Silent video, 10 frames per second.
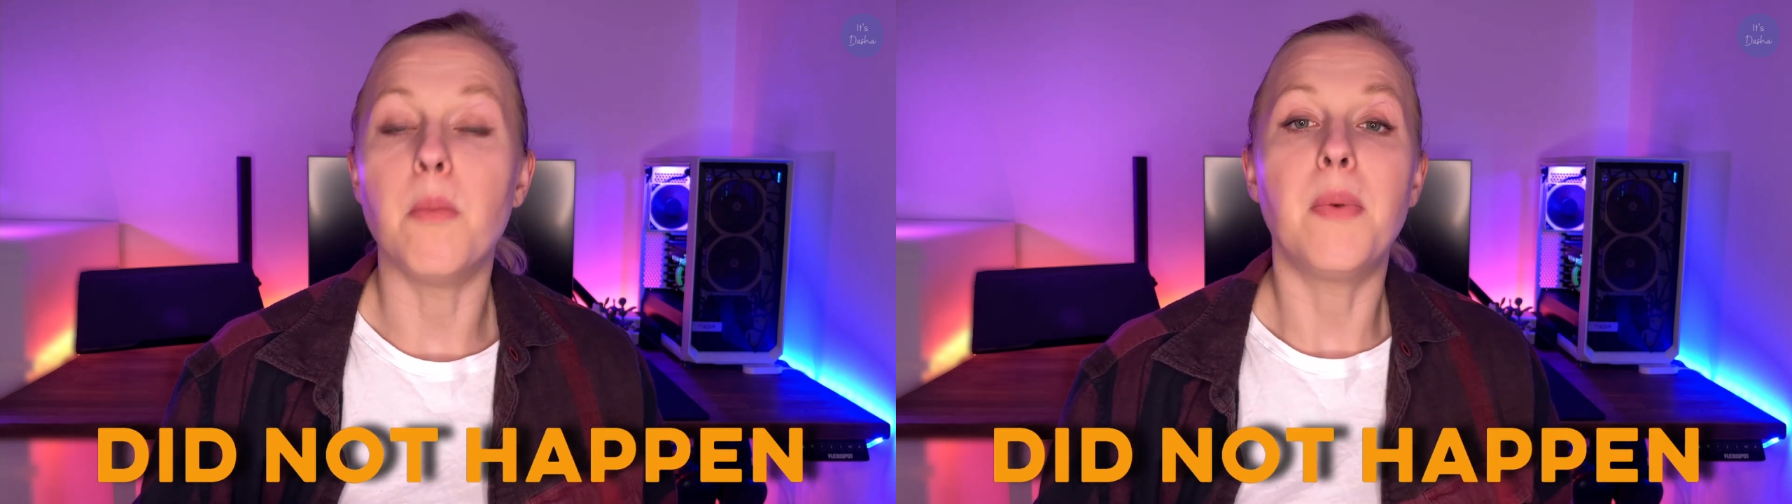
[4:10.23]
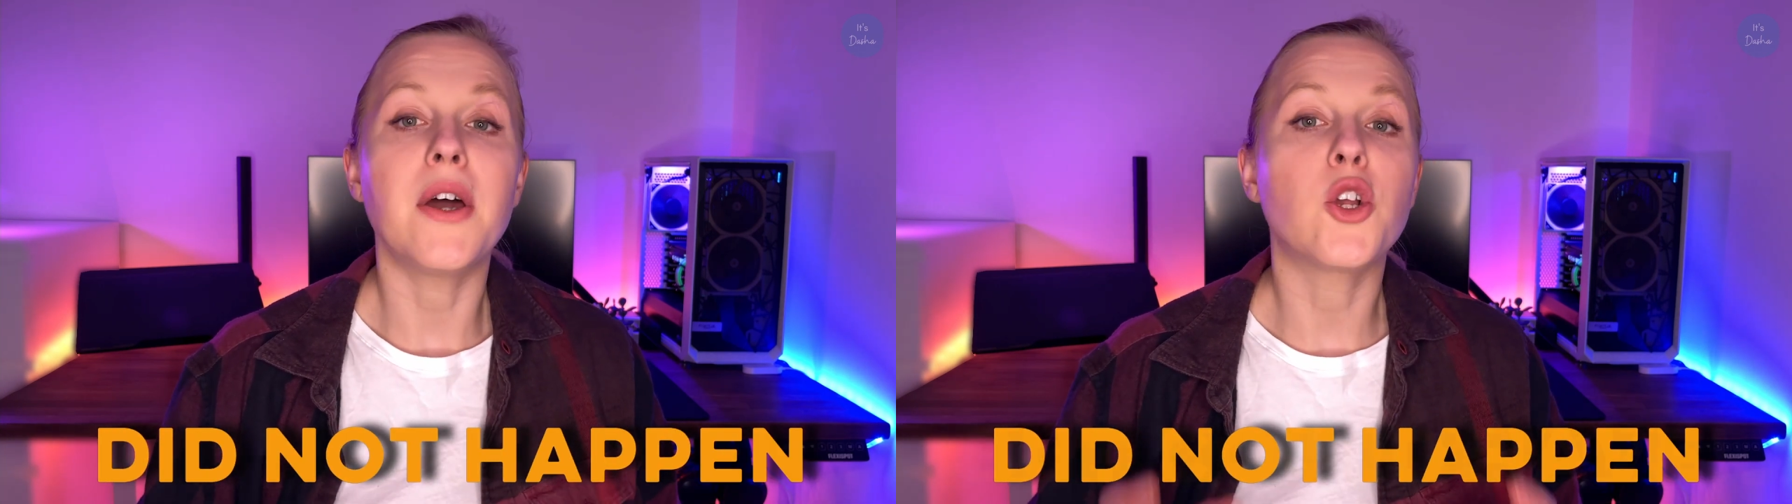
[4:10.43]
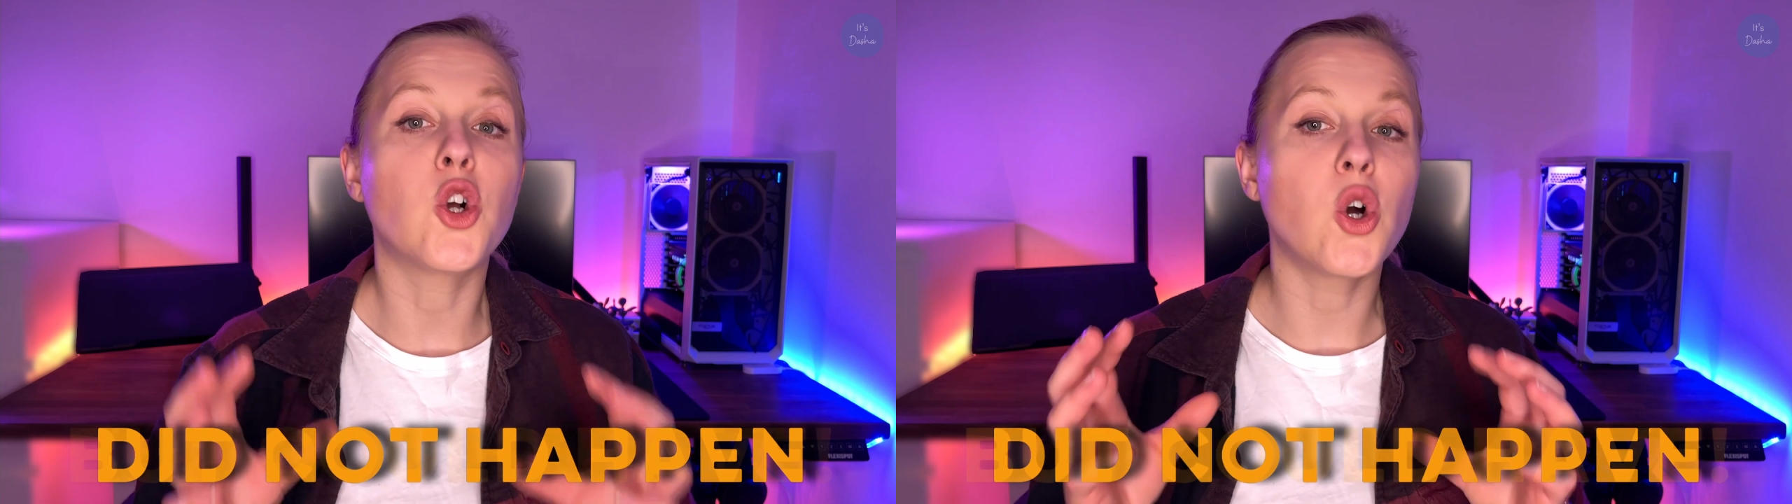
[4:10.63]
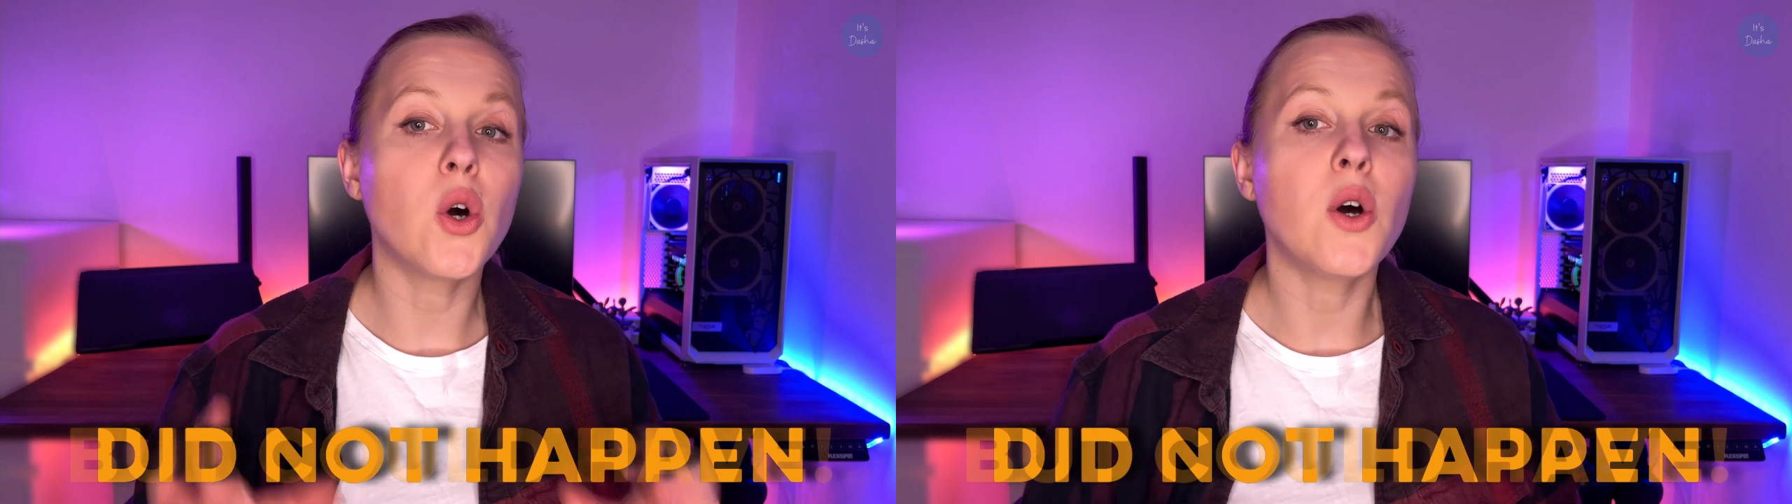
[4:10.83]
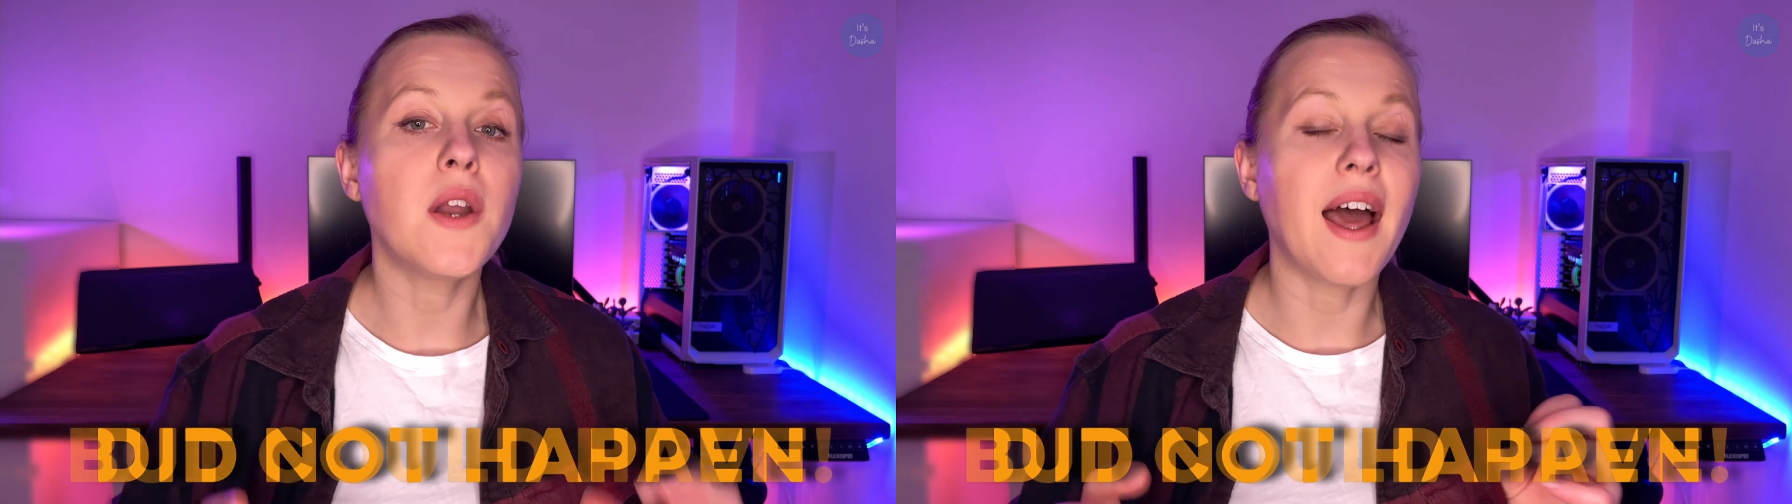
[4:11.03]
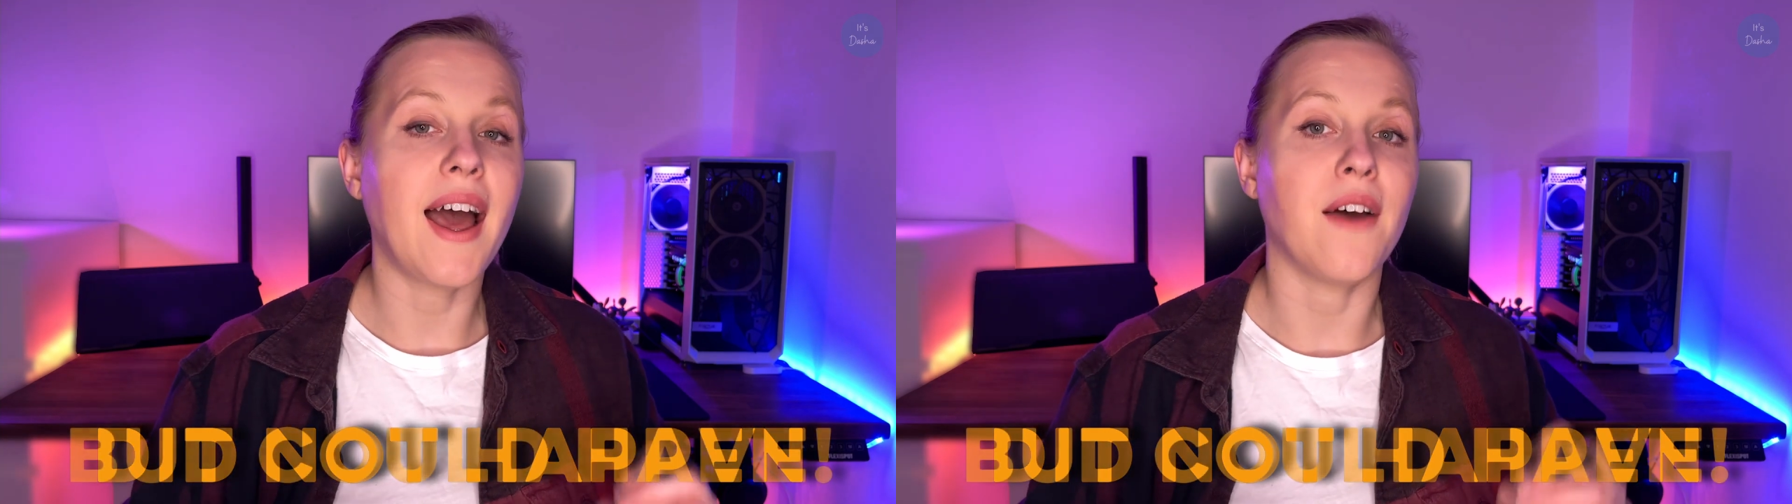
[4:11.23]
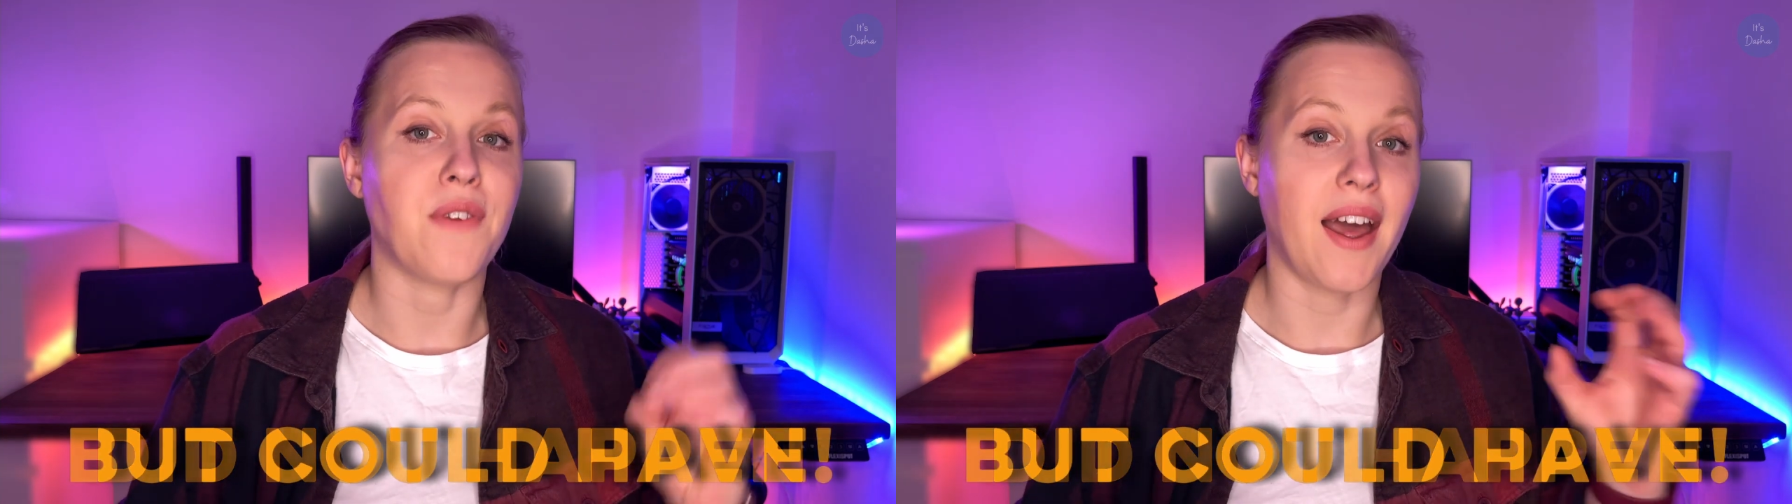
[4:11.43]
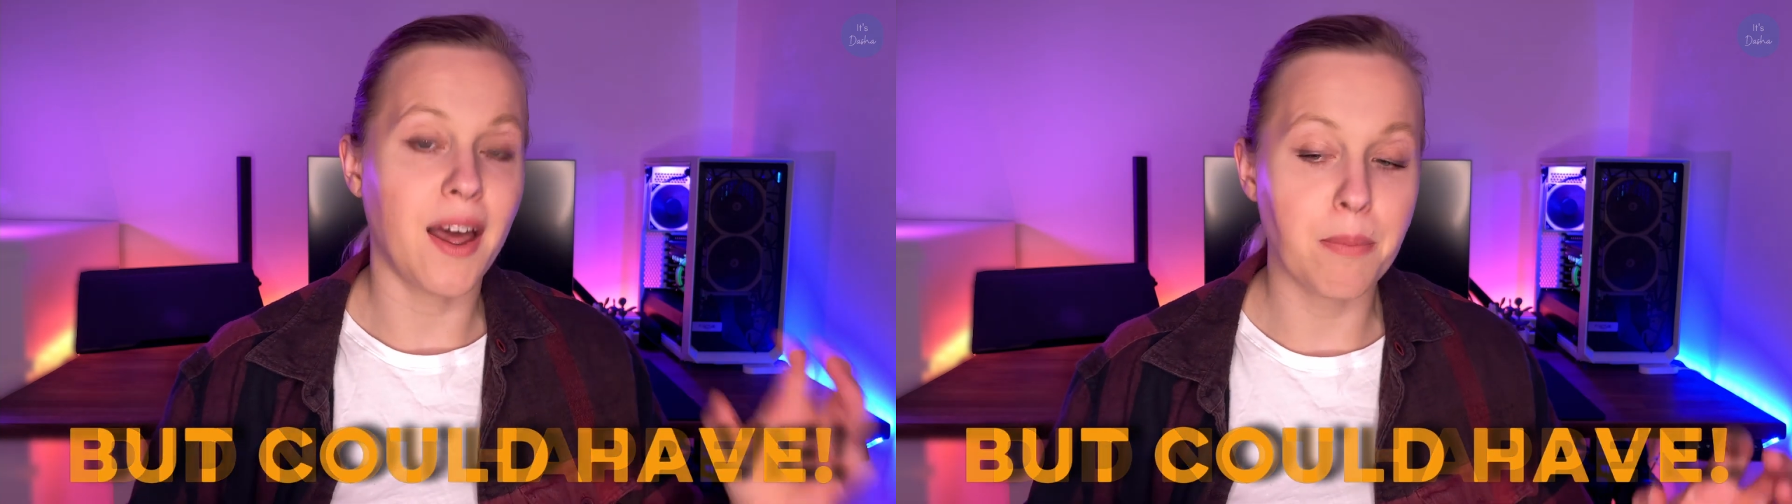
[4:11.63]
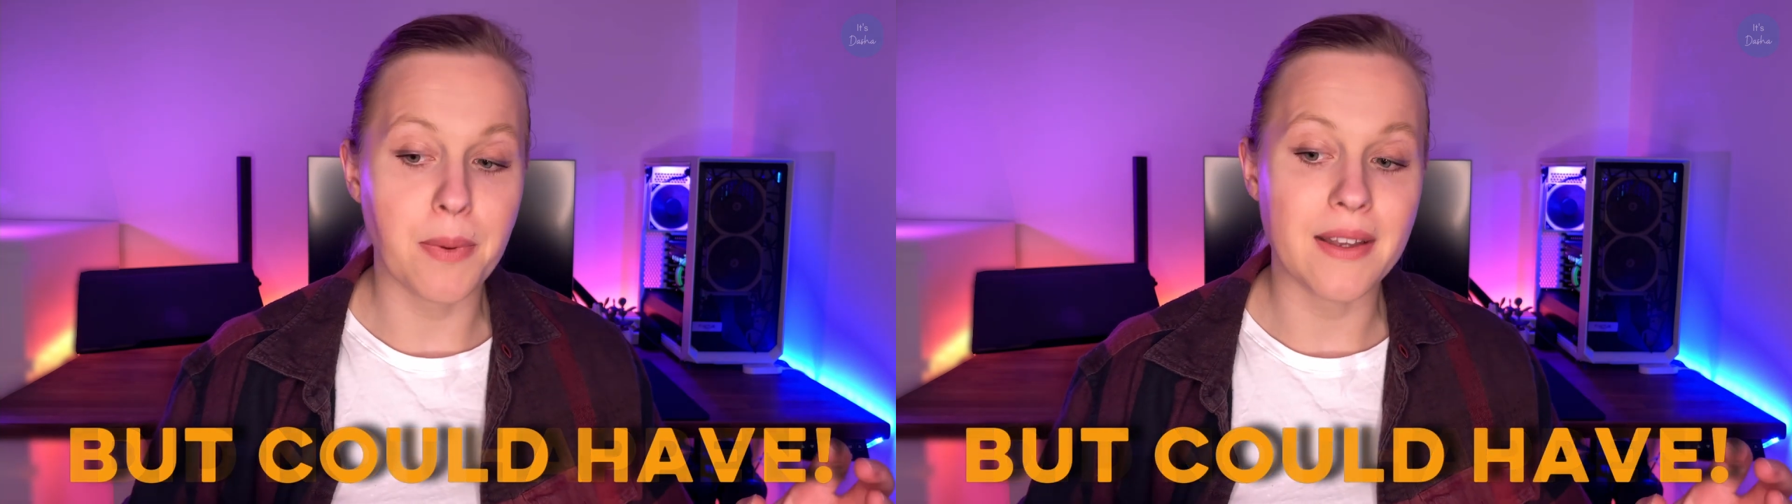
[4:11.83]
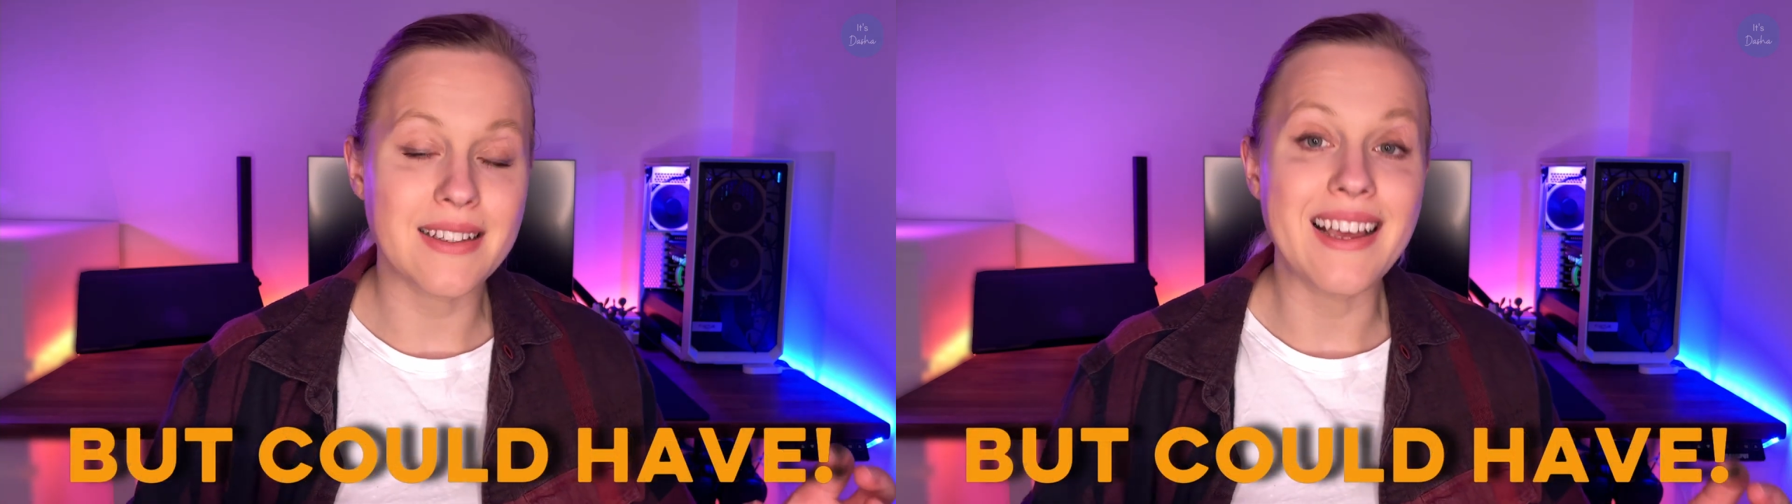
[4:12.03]
but could have
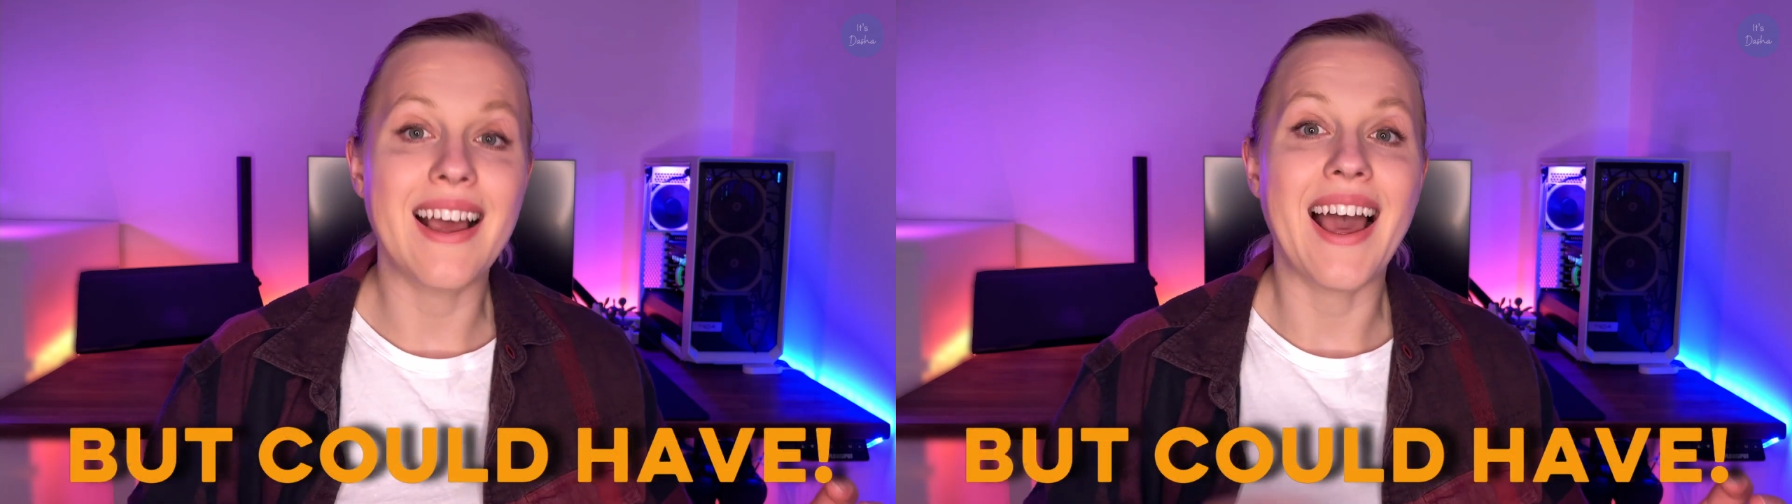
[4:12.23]
happened